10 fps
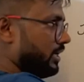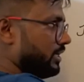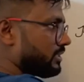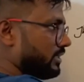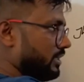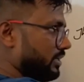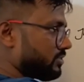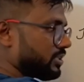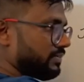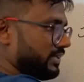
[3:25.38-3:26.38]
The liquid
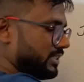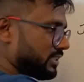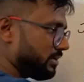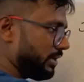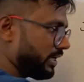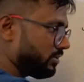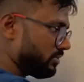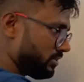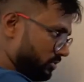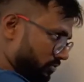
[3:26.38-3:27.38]
surface is coming
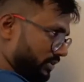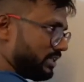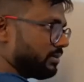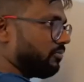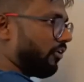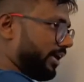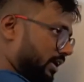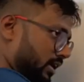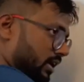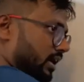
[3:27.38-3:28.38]
down to fill the void.
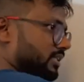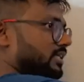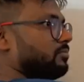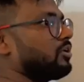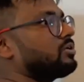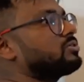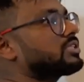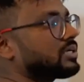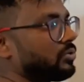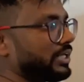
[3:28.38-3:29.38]
Other molecules
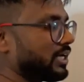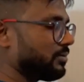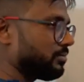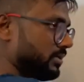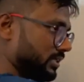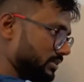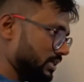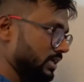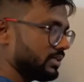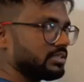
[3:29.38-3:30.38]
are going up.
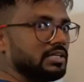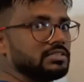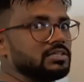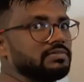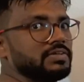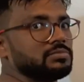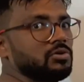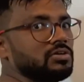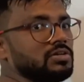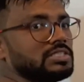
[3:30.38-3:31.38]
The surface
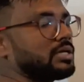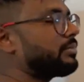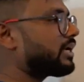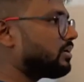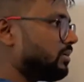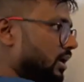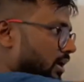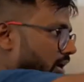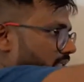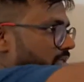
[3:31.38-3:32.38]
molecule is coming down.
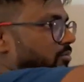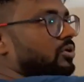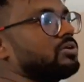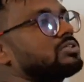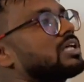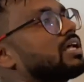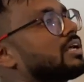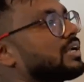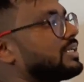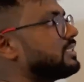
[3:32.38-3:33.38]
Other molecules are
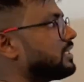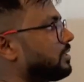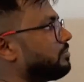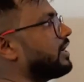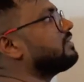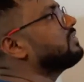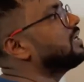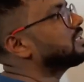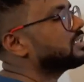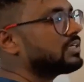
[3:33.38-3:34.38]
rising up and
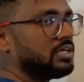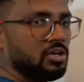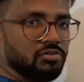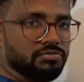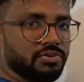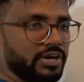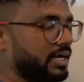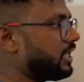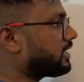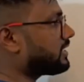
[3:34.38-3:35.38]
filling the void.